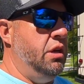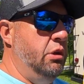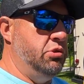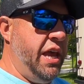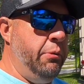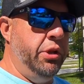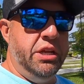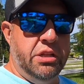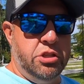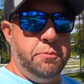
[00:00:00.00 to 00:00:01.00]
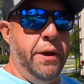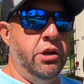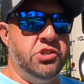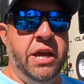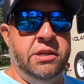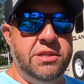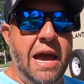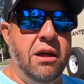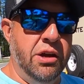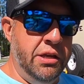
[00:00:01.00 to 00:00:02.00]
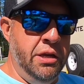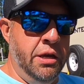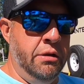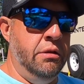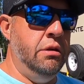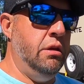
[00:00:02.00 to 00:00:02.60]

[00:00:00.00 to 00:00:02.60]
he was able to get the spare changed out again.